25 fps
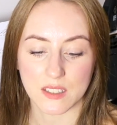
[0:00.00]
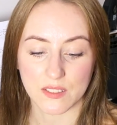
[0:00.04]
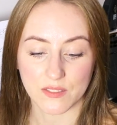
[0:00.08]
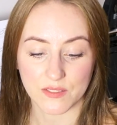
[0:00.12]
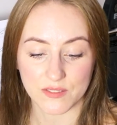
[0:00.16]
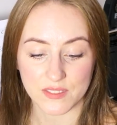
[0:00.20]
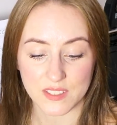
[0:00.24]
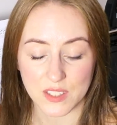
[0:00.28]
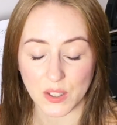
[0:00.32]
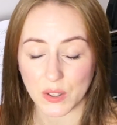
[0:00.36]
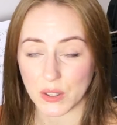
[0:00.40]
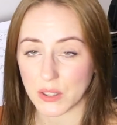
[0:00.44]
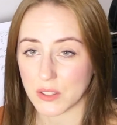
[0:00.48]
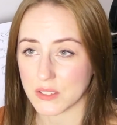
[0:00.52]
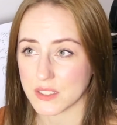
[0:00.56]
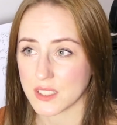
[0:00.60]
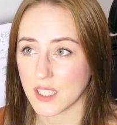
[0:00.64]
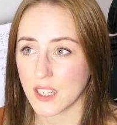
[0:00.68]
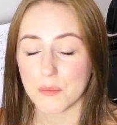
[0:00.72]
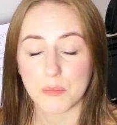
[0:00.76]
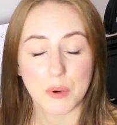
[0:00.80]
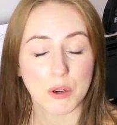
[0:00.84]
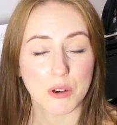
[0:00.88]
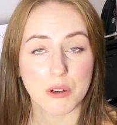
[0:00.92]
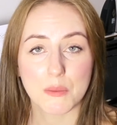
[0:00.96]
I've taught
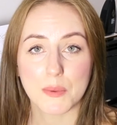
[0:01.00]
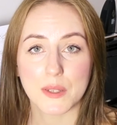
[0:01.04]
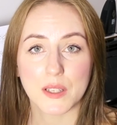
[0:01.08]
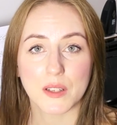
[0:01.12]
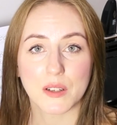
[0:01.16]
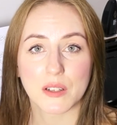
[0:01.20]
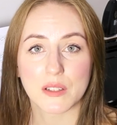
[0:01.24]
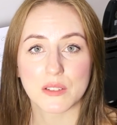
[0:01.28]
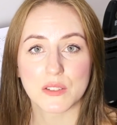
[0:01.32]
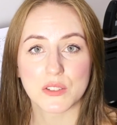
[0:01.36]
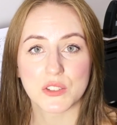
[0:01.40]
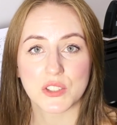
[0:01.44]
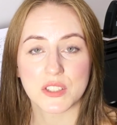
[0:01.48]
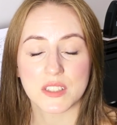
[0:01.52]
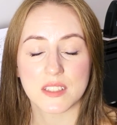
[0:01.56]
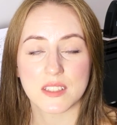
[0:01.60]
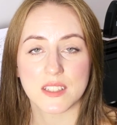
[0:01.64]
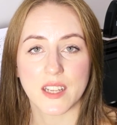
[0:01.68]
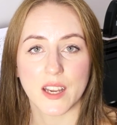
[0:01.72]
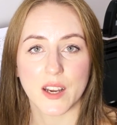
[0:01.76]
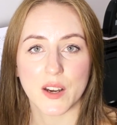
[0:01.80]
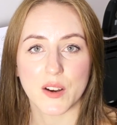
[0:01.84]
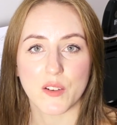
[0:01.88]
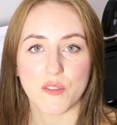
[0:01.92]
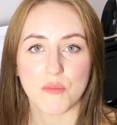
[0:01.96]
probably hundreds
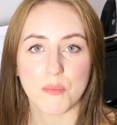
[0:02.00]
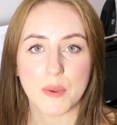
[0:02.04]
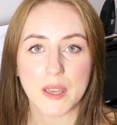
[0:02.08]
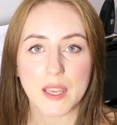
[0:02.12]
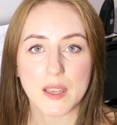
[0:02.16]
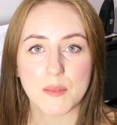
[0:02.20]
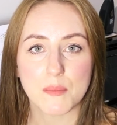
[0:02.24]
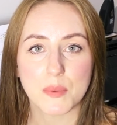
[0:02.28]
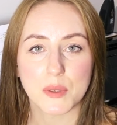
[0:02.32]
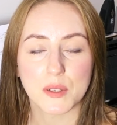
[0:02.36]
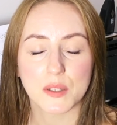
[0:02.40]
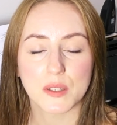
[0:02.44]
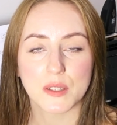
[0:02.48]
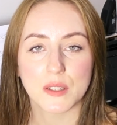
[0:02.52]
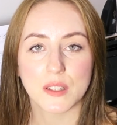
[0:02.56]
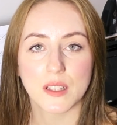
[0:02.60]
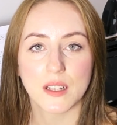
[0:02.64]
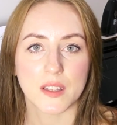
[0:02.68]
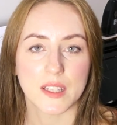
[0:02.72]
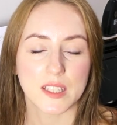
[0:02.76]
now of people.